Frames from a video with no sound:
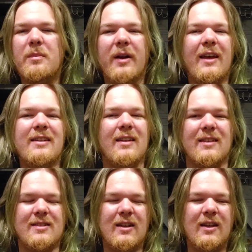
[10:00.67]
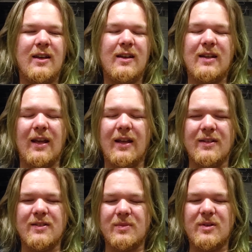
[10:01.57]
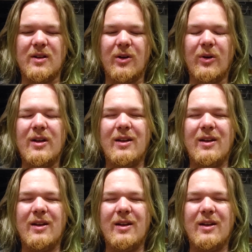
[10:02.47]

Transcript: but I didn't. And, you know,